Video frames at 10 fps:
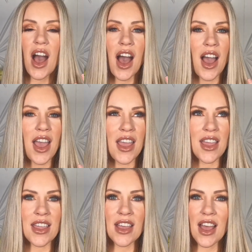
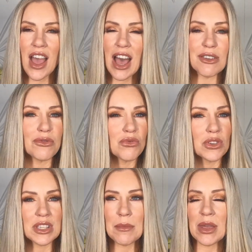I have
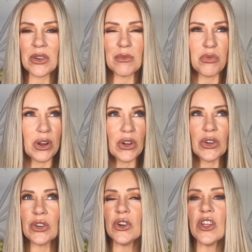really
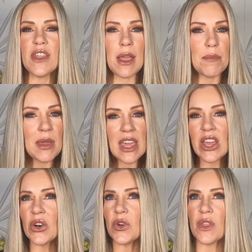brittle, they
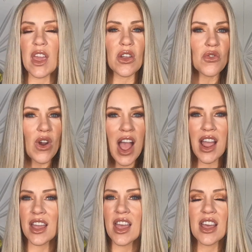peel, they
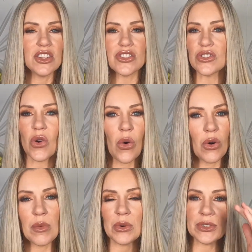crack, just
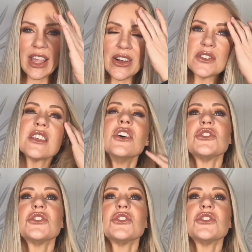horrible nails.